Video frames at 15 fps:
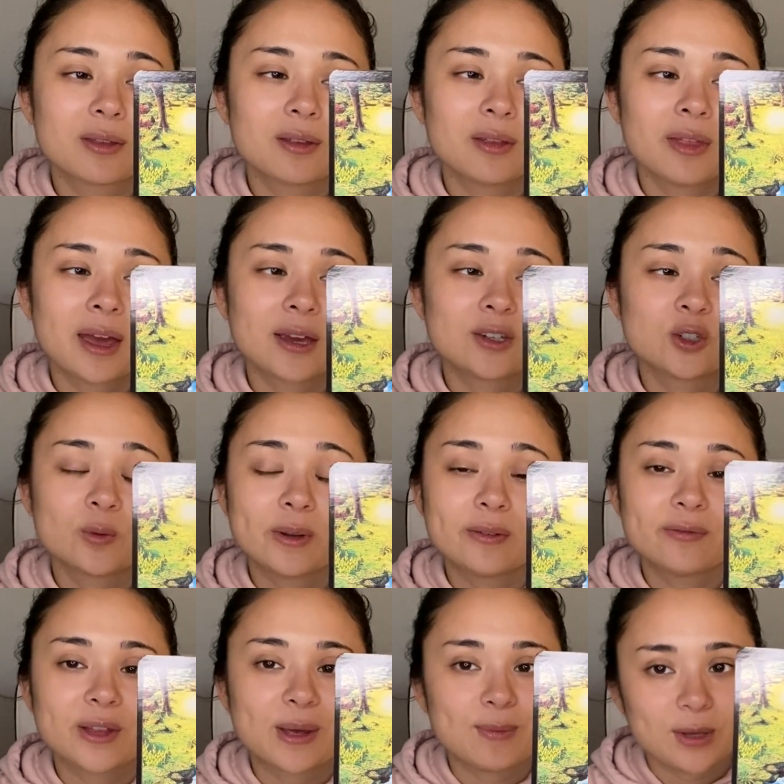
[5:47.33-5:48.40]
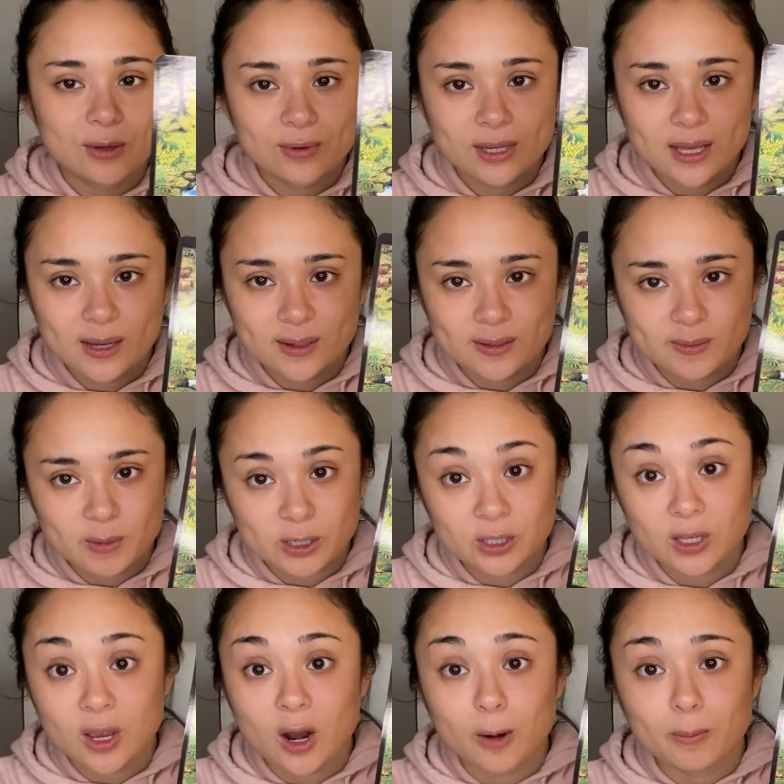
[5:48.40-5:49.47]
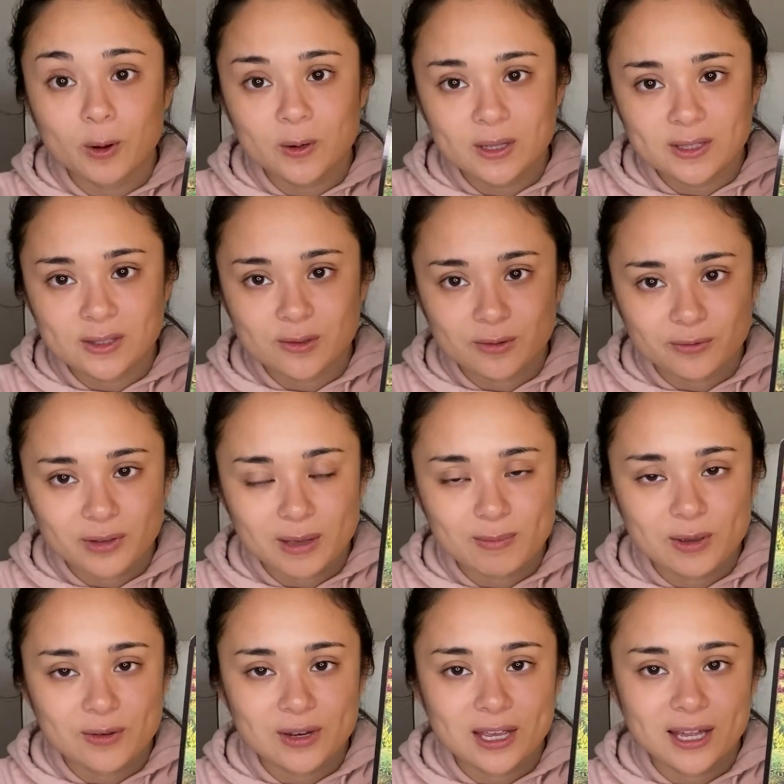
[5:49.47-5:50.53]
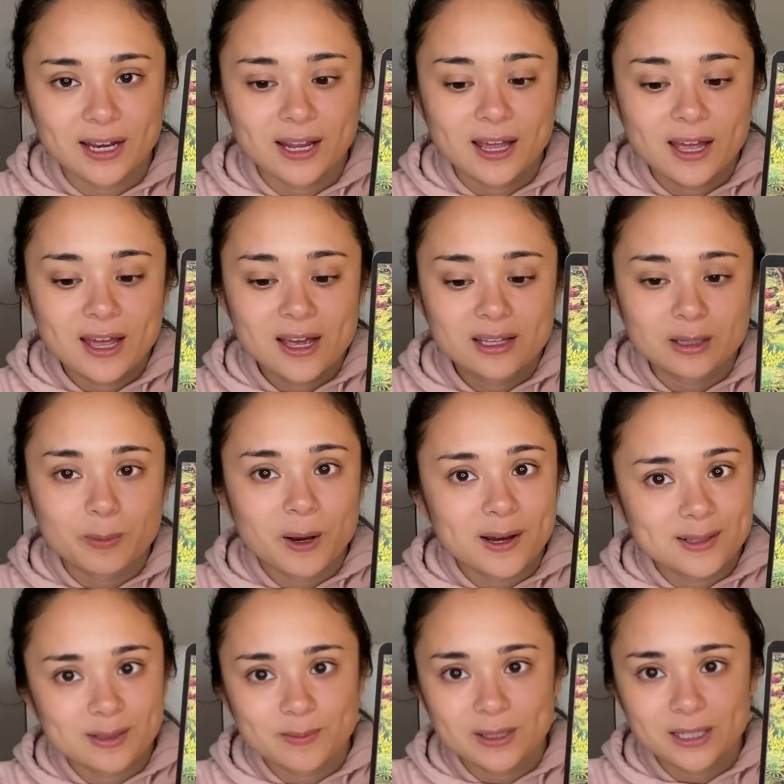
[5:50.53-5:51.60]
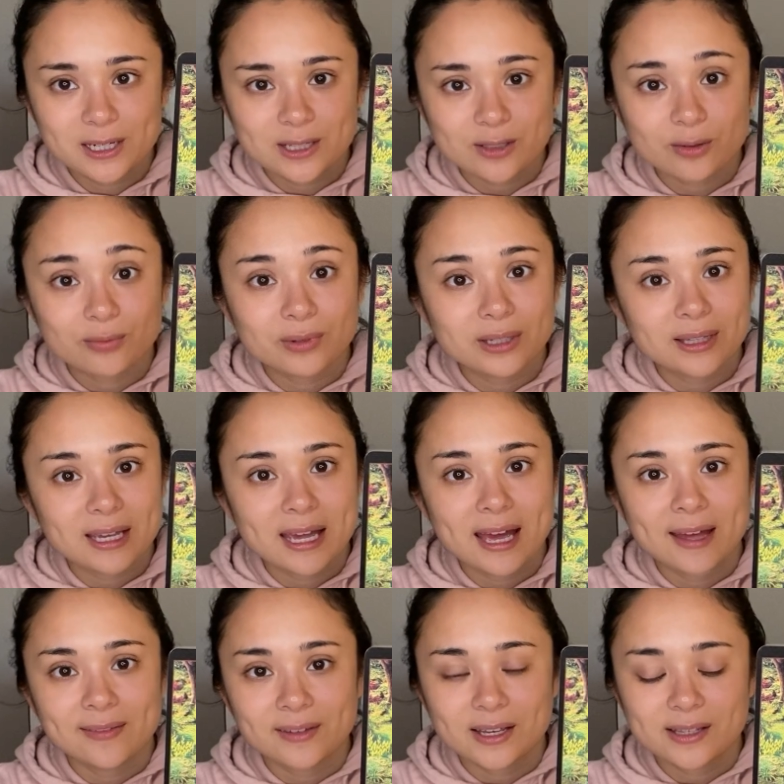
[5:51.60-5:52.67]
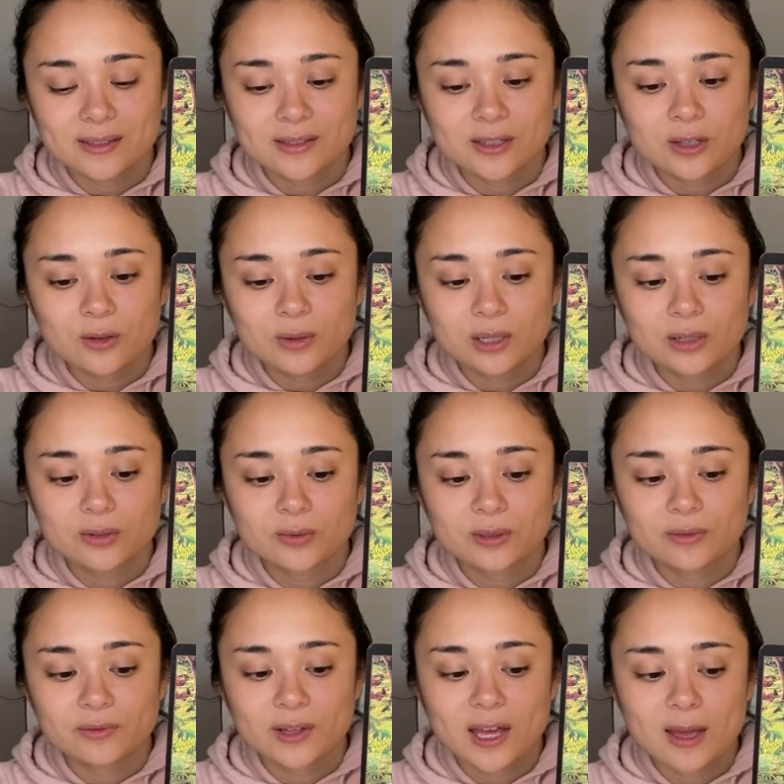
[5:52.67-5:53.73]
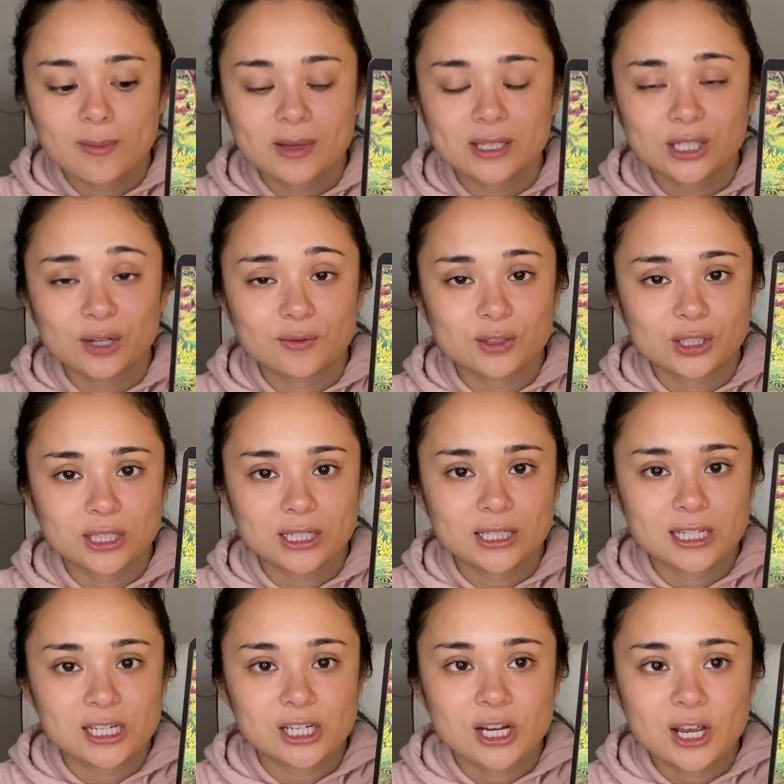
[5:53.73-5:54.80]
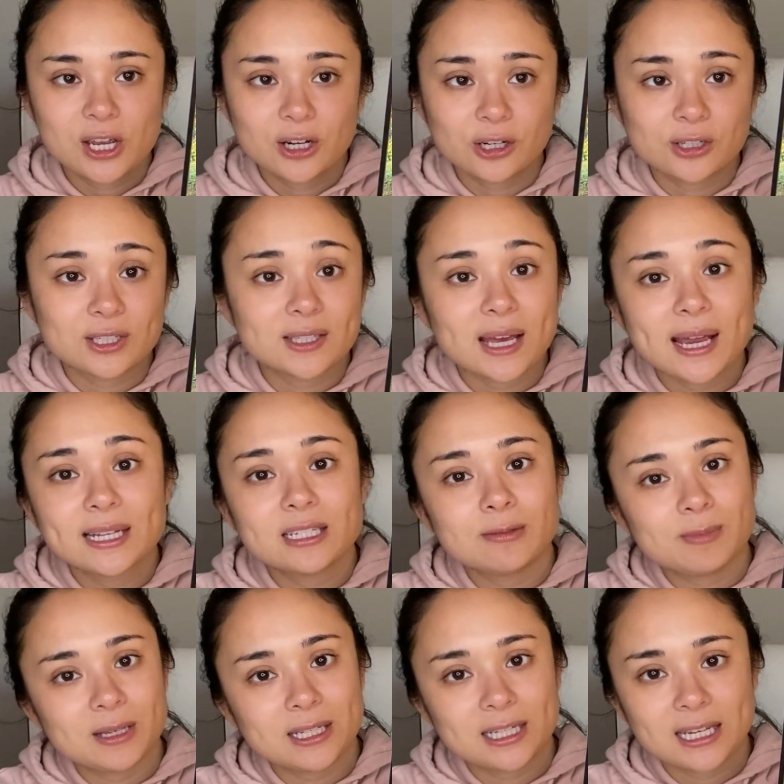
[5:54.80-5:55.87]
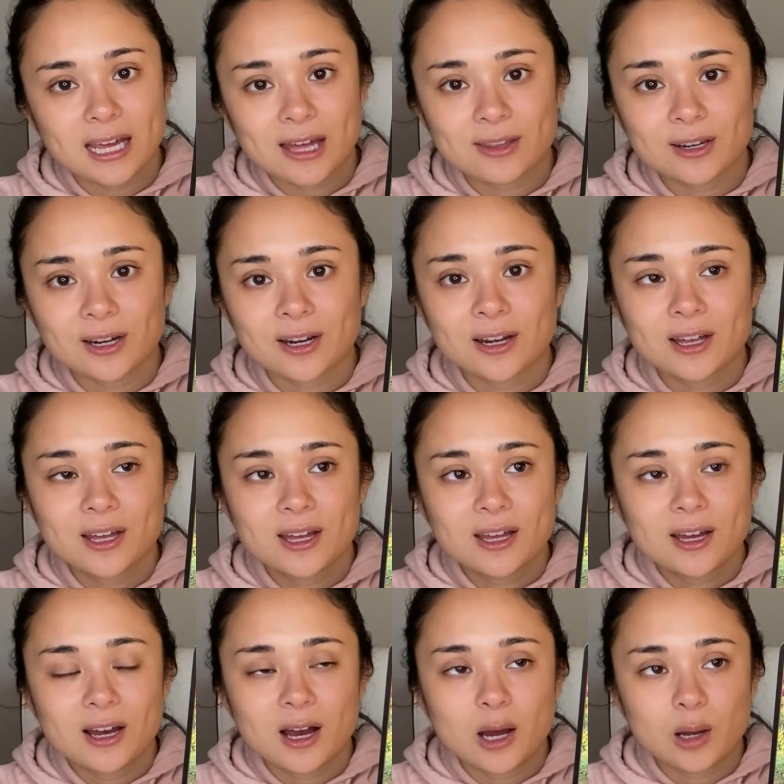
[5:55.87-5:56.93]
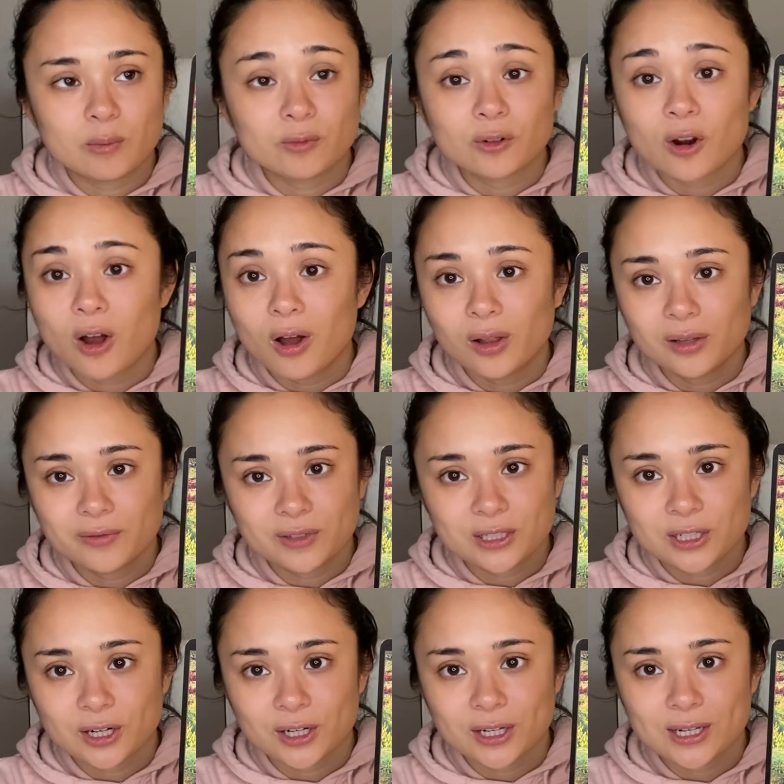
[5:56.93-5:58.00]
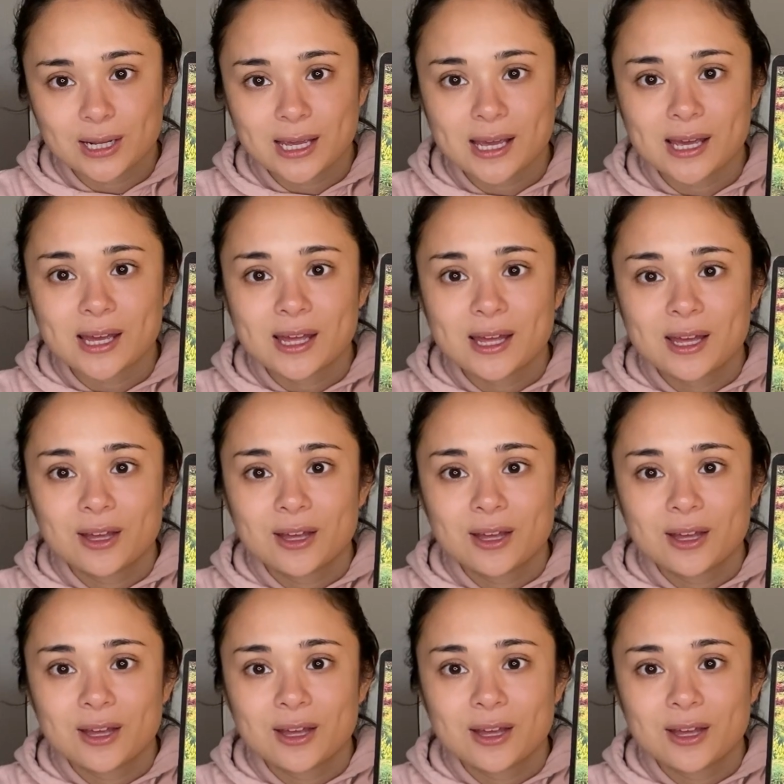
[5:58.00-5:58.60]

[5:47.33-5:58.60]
like twin flame union, especially a harmonious twin flame union, the possibilities are really endless. You and your twin flame, as Jeff and Shaleia teach, you're designed to be together for all of eternity.